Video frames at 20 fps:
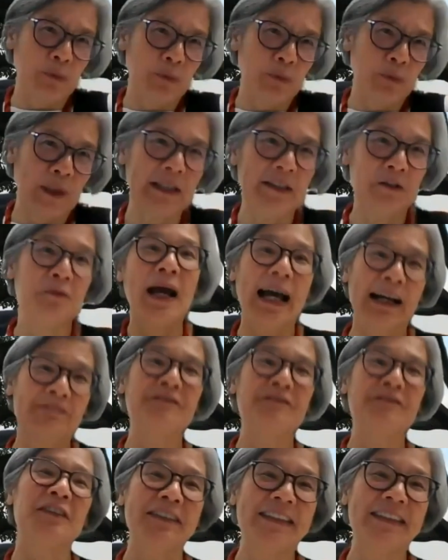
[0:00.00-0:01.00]
what you
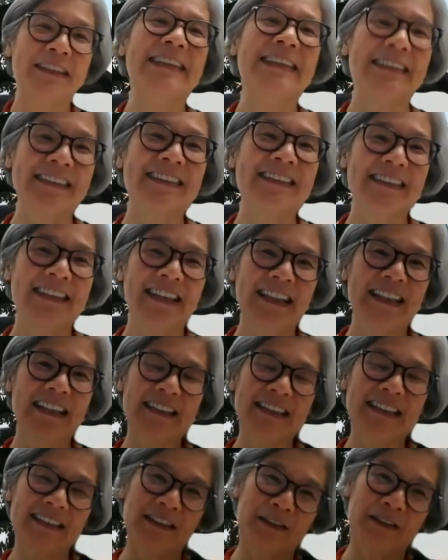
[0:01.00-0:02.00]
have to teach.
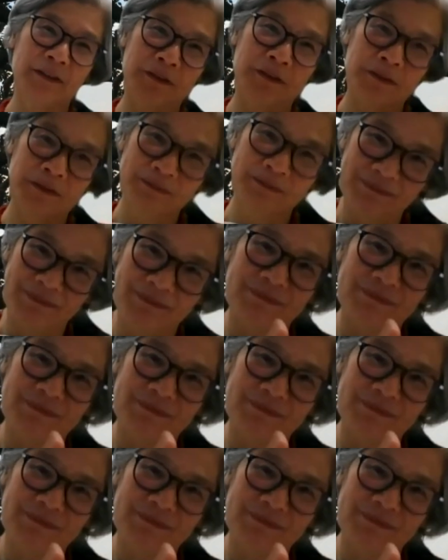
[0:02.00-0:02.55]
So,